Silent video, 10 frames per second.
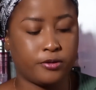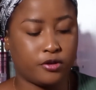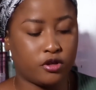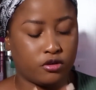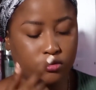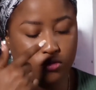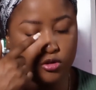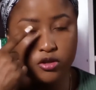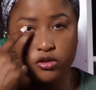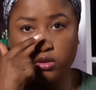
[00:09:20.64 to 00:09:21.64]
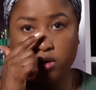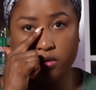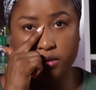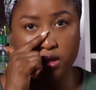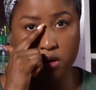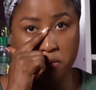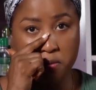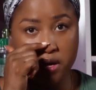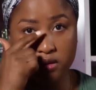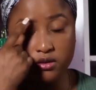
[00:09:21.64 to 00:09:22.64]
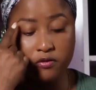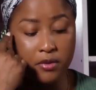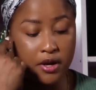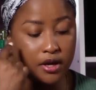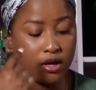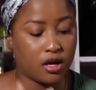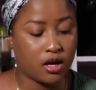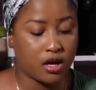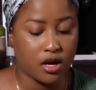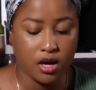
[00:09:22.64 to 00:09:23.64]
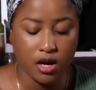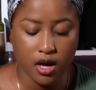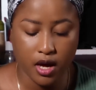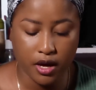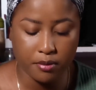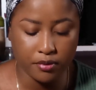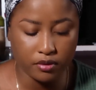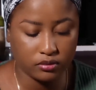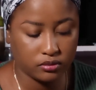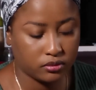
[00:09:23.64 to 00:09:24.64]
So just to coat the upper part of my eyebrow.